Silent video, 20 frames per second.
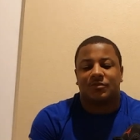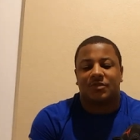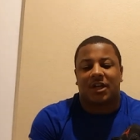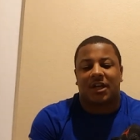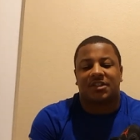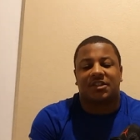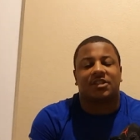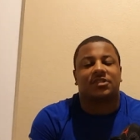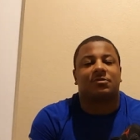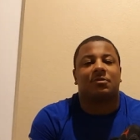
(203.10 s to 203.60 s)
I
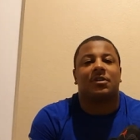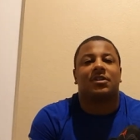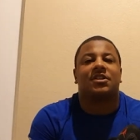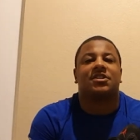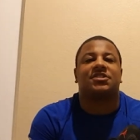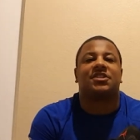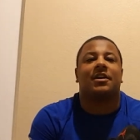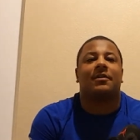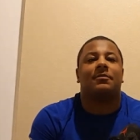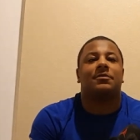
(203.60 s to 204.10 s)
just wanted to
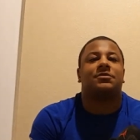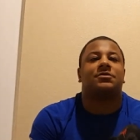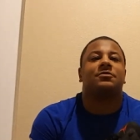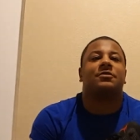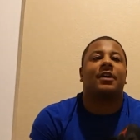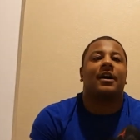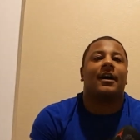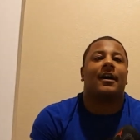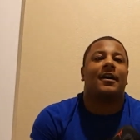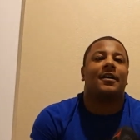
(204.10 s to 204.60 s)
share with you
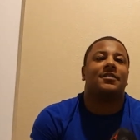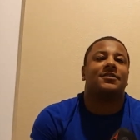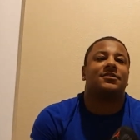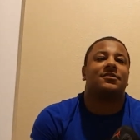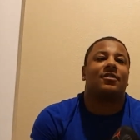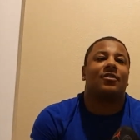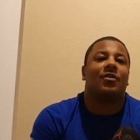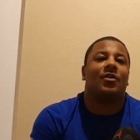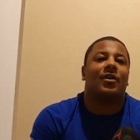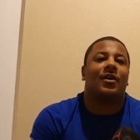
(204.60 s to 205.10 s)
guys
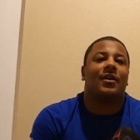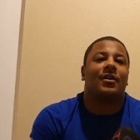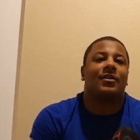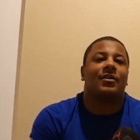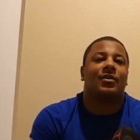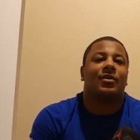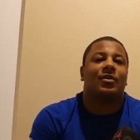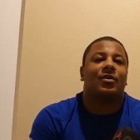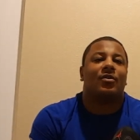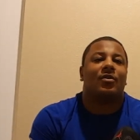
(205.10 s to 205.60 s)
on
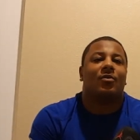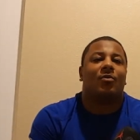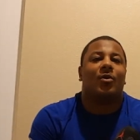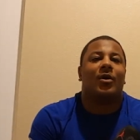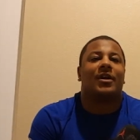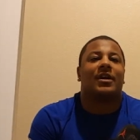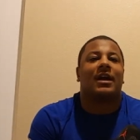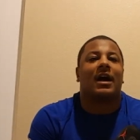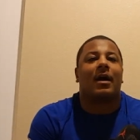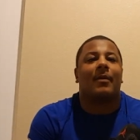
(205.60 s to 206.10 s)

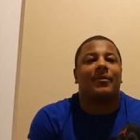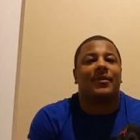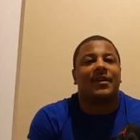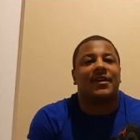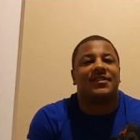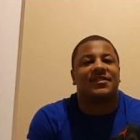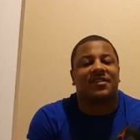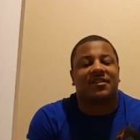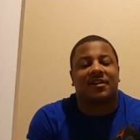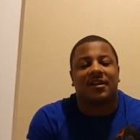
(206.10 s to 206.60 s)
what got me
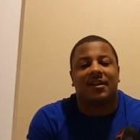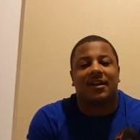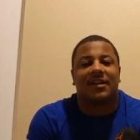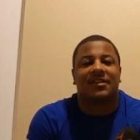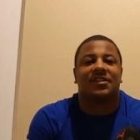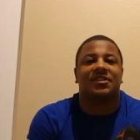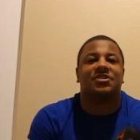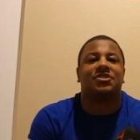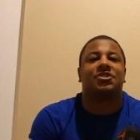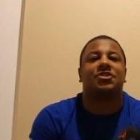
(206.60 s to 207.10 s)
into
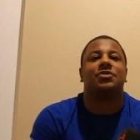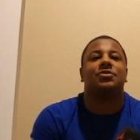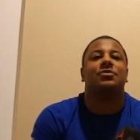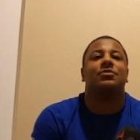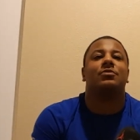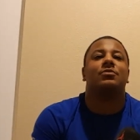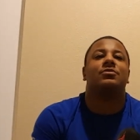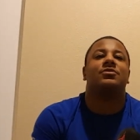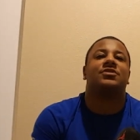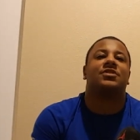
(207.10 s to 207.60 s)
collecting
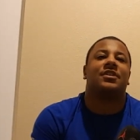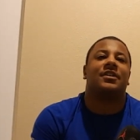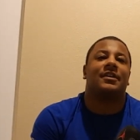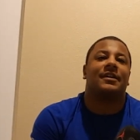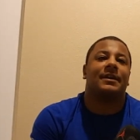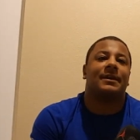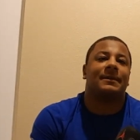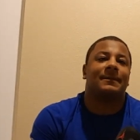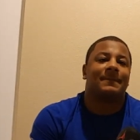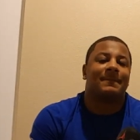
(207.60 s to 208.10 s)
shoes
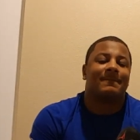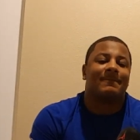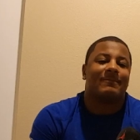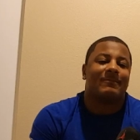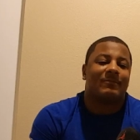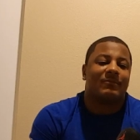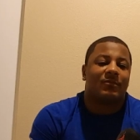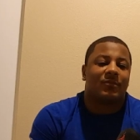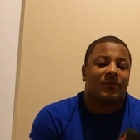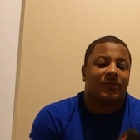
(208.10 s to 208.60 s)
and,
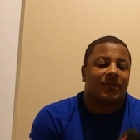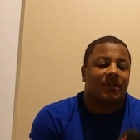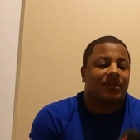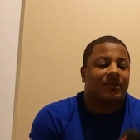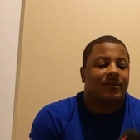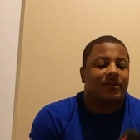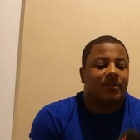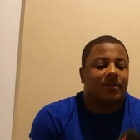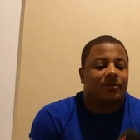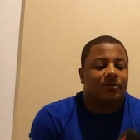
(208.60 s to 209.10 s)

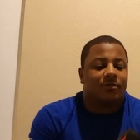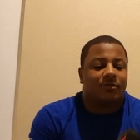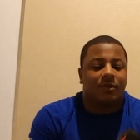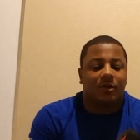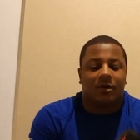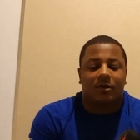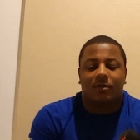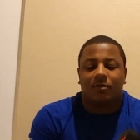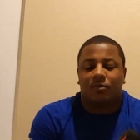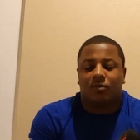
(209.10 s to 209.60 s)
you
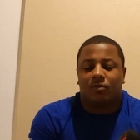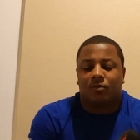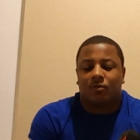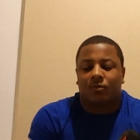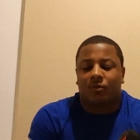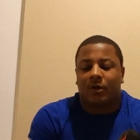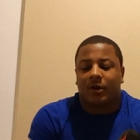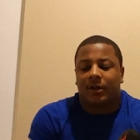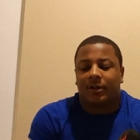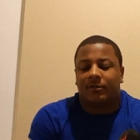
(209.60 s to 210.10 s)
know,
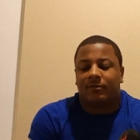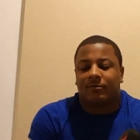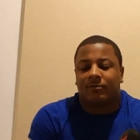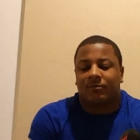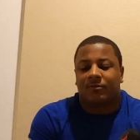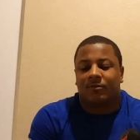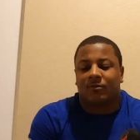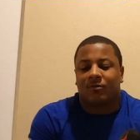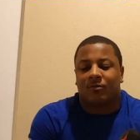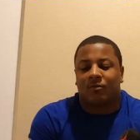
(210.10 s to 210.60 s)
what
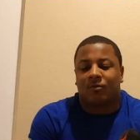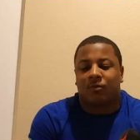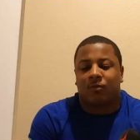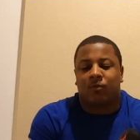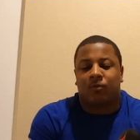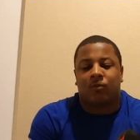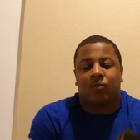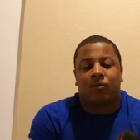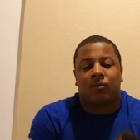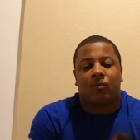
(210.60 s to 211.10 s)

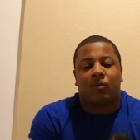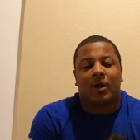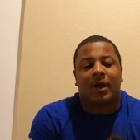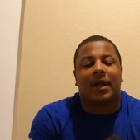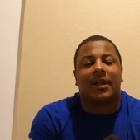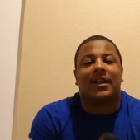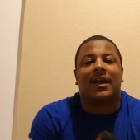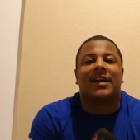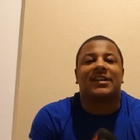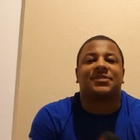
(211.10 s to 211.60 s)
I
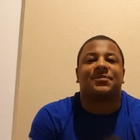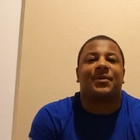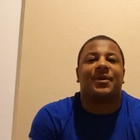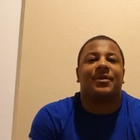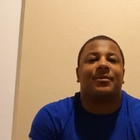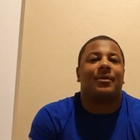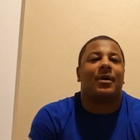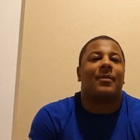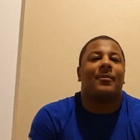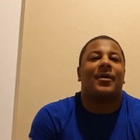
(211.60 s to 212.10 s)
like
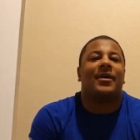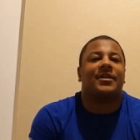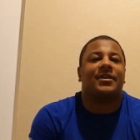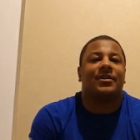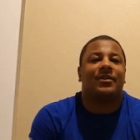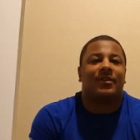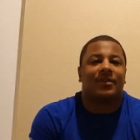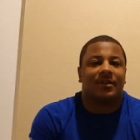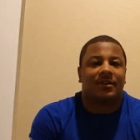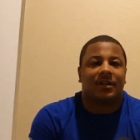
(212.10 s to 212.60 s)
spending my money
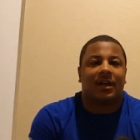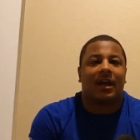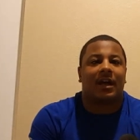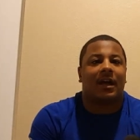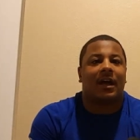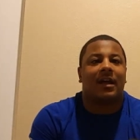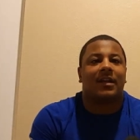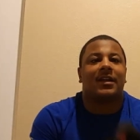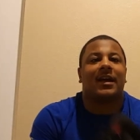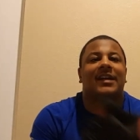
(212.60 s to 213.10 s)
on.
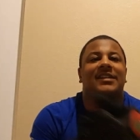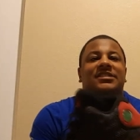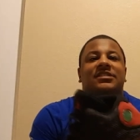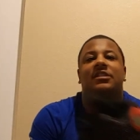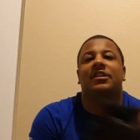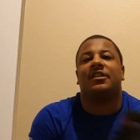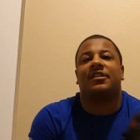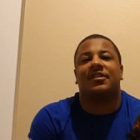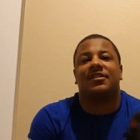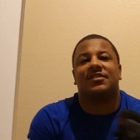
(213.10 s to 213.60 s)
I like
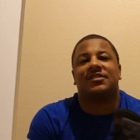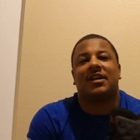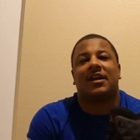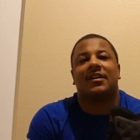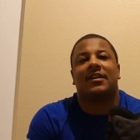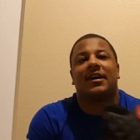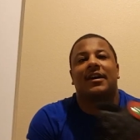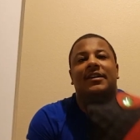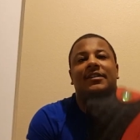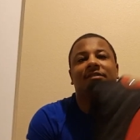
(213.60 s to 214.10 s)
sneakers. I
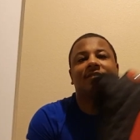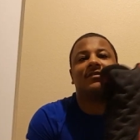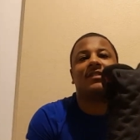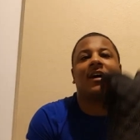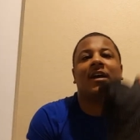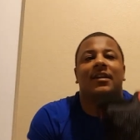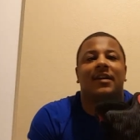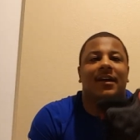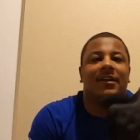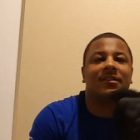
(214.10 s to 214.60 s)
like
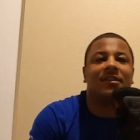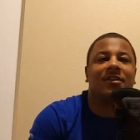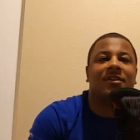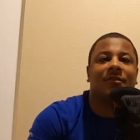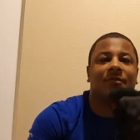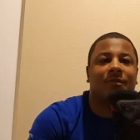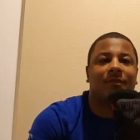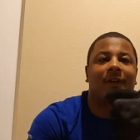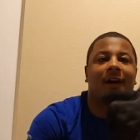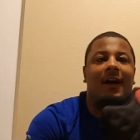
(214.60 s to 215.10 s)

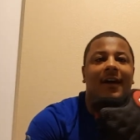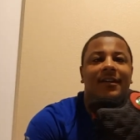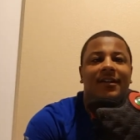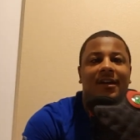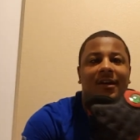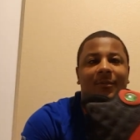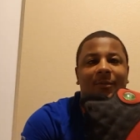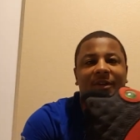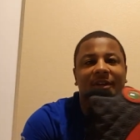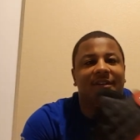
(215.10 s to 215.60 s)
looking fly.
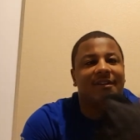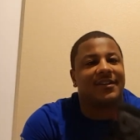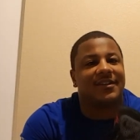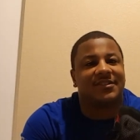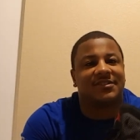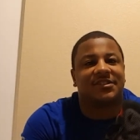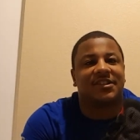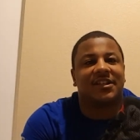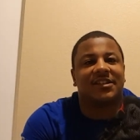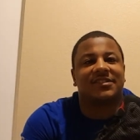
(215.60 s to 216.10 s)
I mean,
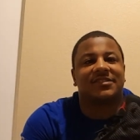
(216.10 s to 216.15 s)
it's